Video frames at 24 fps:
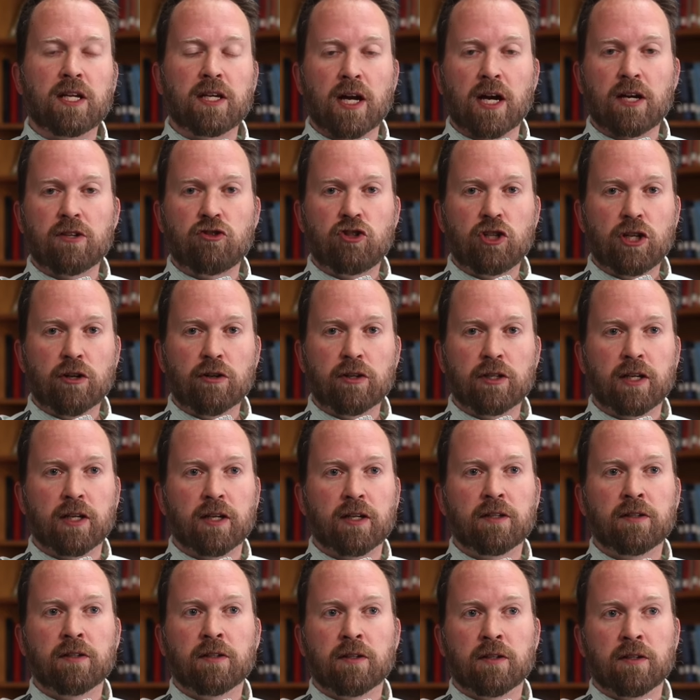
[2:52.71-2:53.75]
In
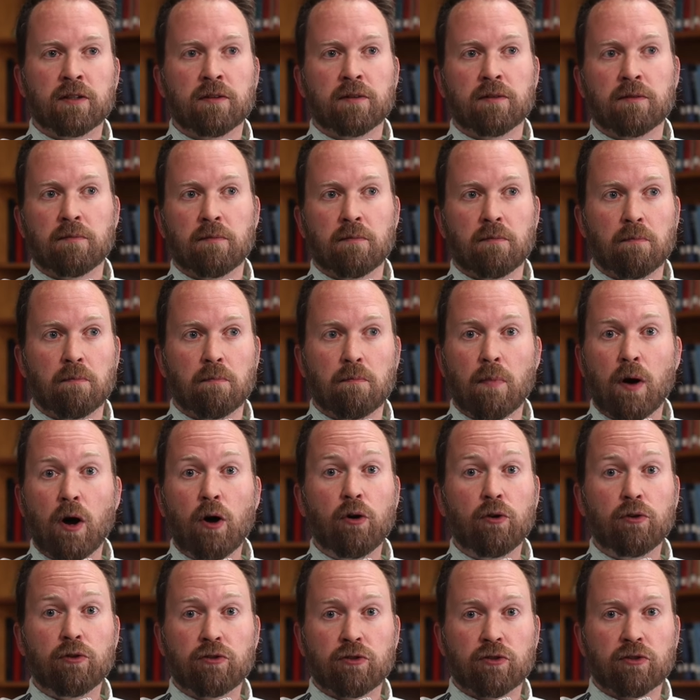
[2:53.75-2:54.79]
Nigeria,
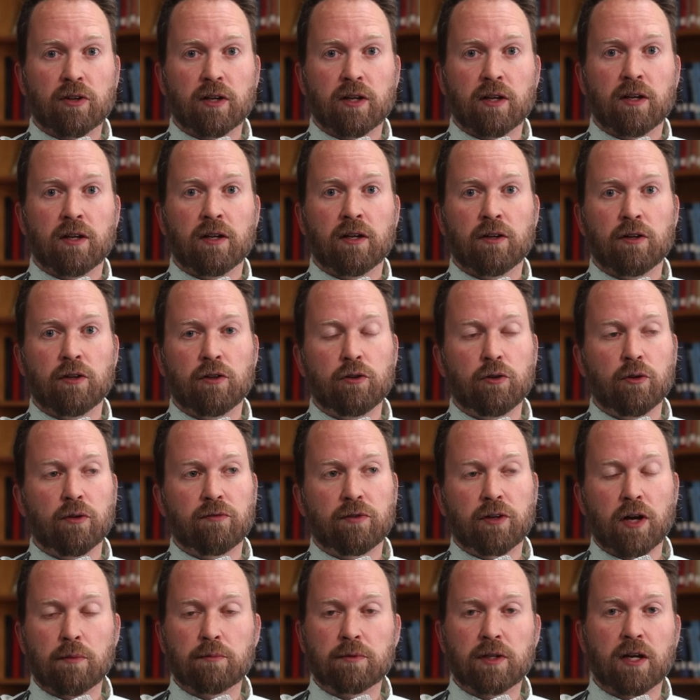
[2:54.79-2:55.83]
most who
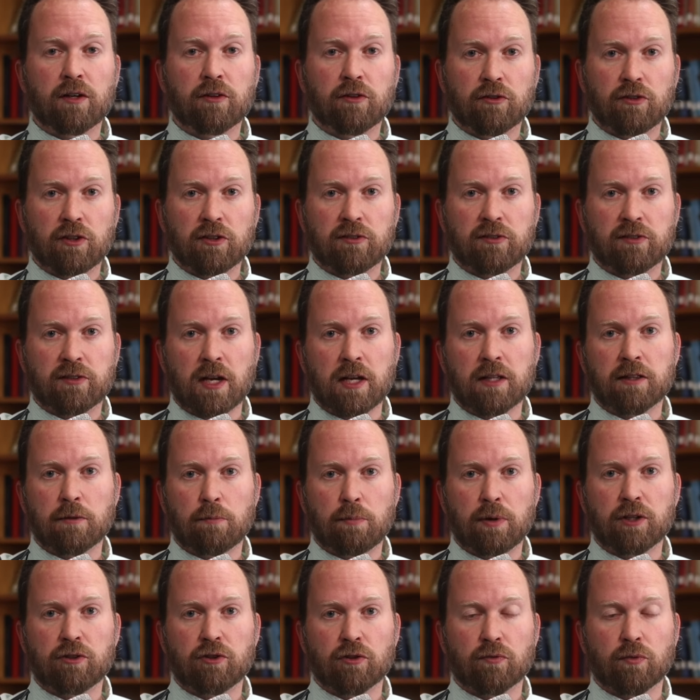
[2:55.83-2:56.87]
have come to understand the
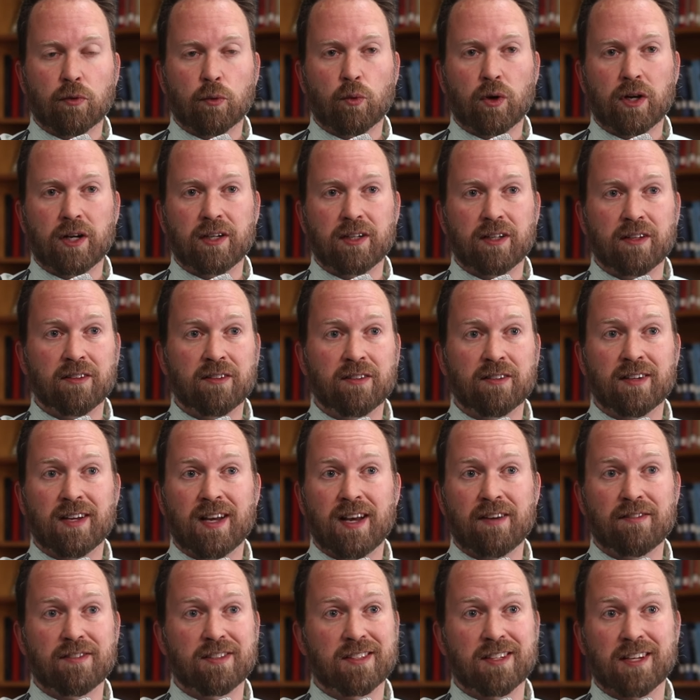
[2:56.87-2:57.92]
picture for what it is
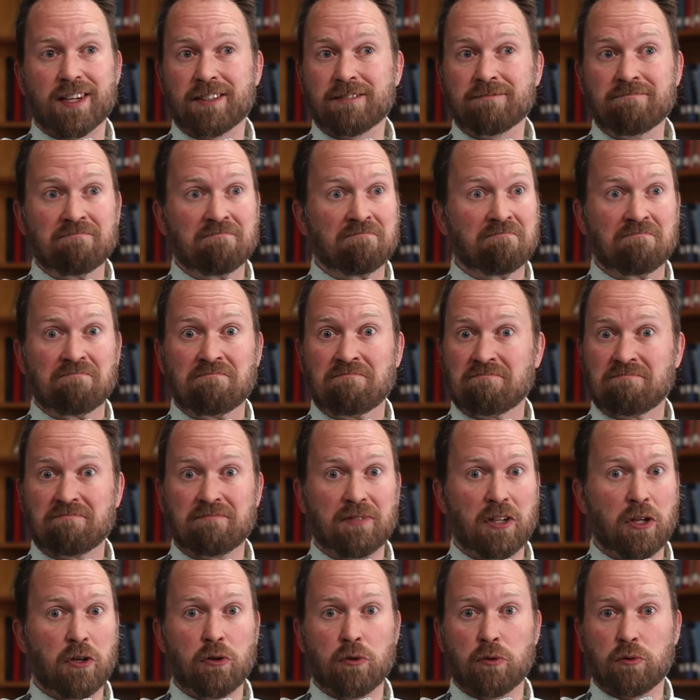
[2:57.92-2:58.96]
have said,
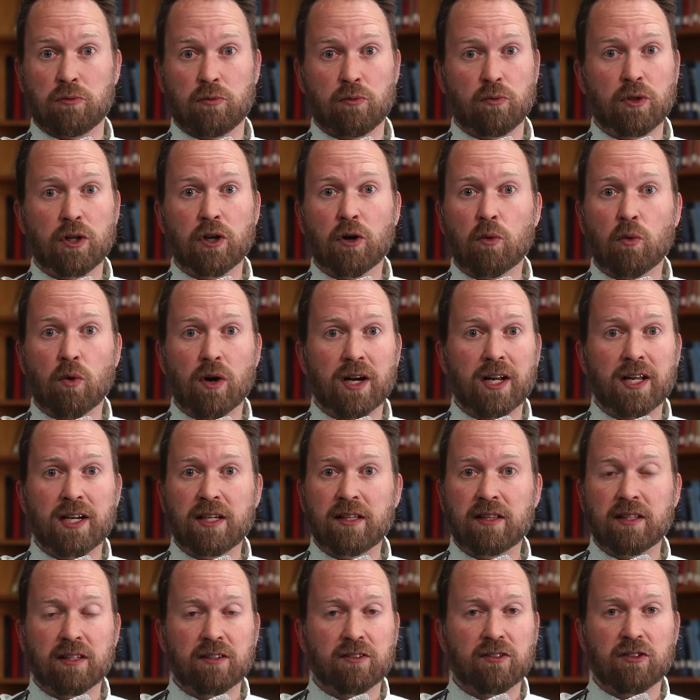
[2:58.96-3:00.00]
no, we don't want
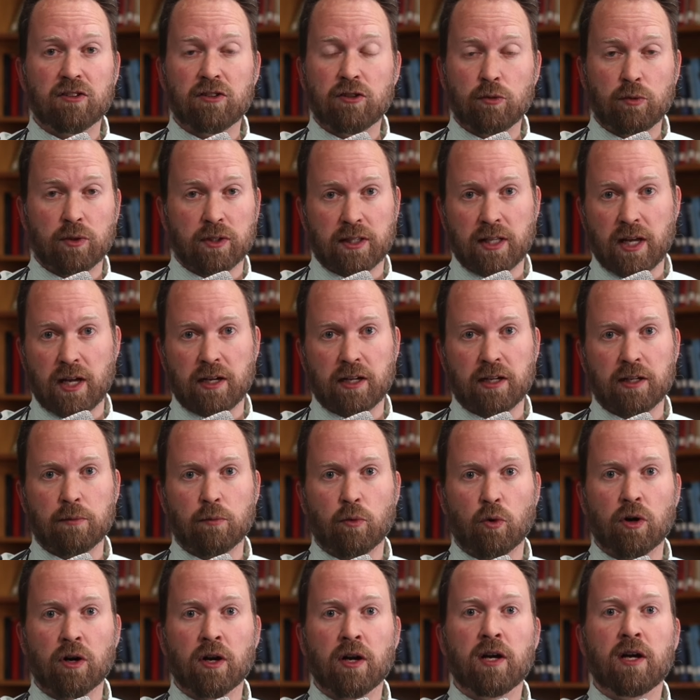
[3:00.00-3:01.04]
anything to do with that
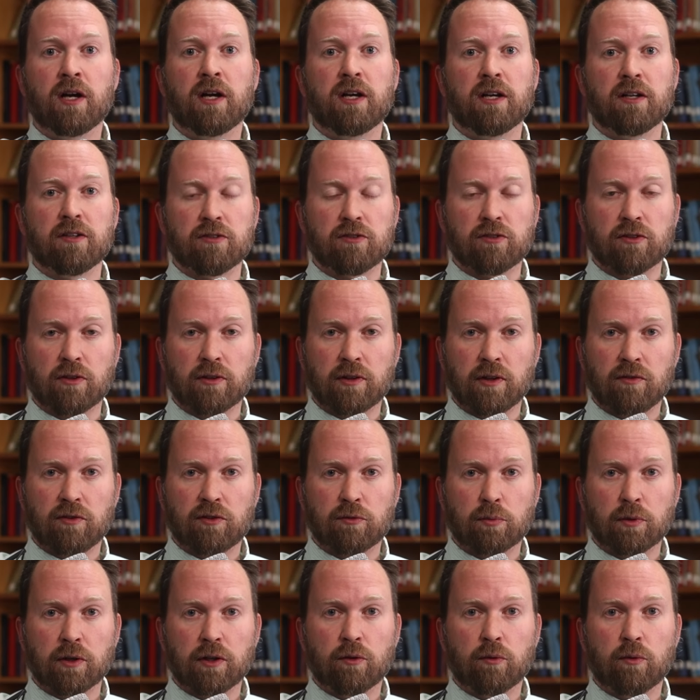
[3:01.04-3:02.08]
anymore. And so they've
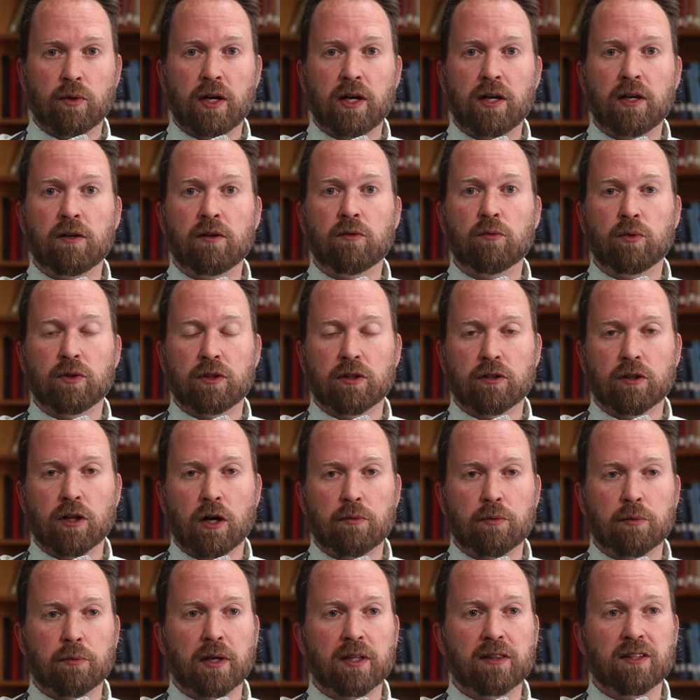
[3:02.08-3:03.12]
split away with the
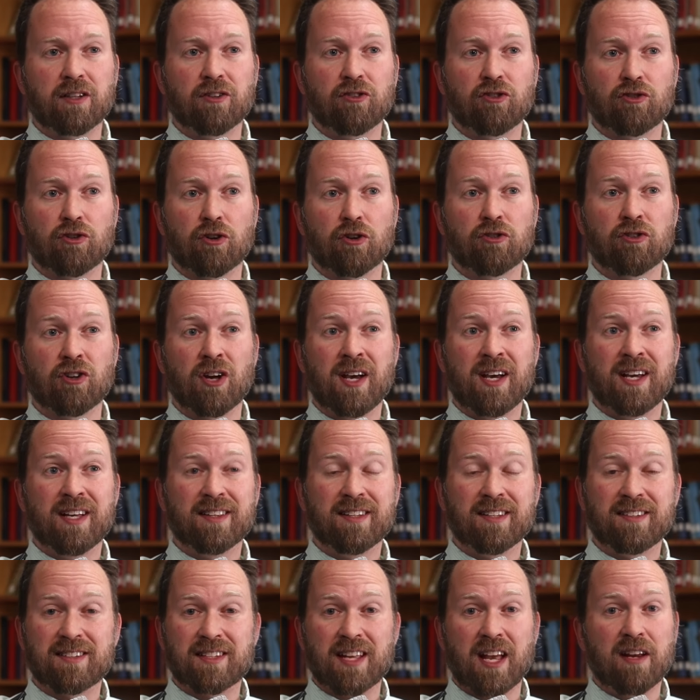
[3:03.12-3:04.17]
Global Methodist Church.
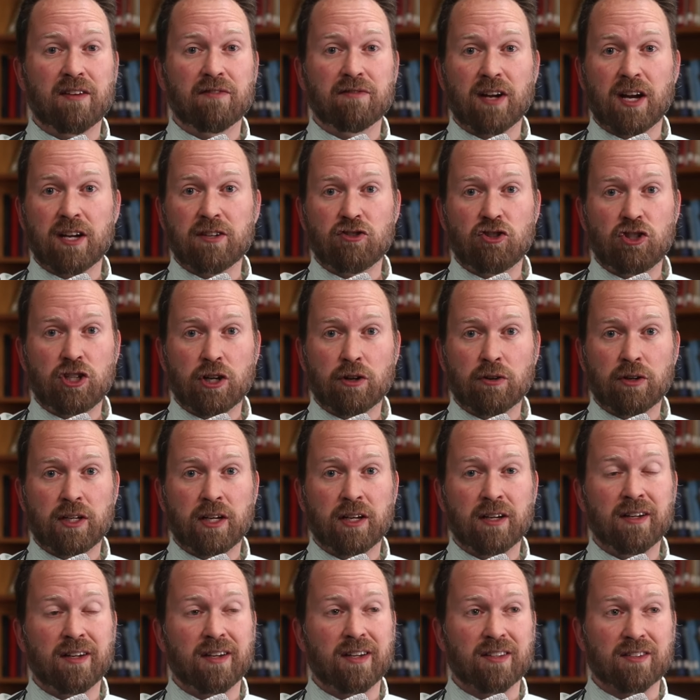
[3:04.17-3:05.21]
The state of
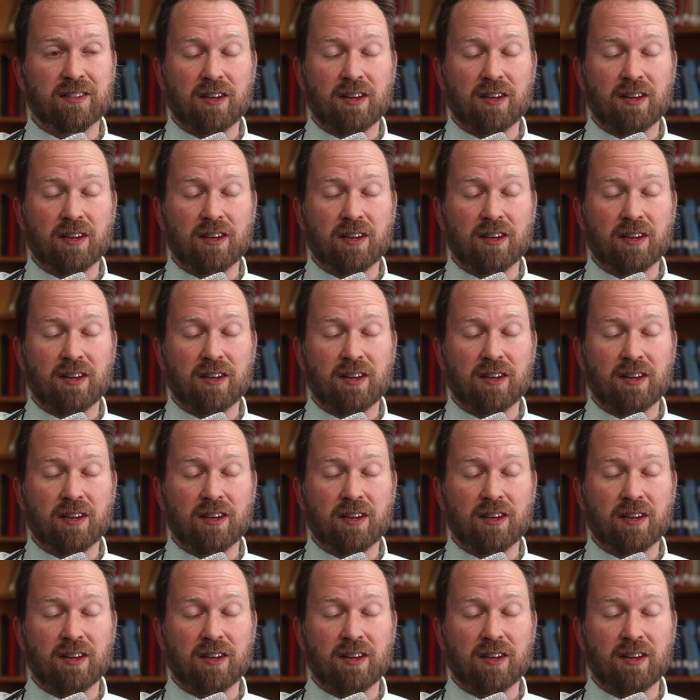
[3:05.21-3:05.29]
Nigeria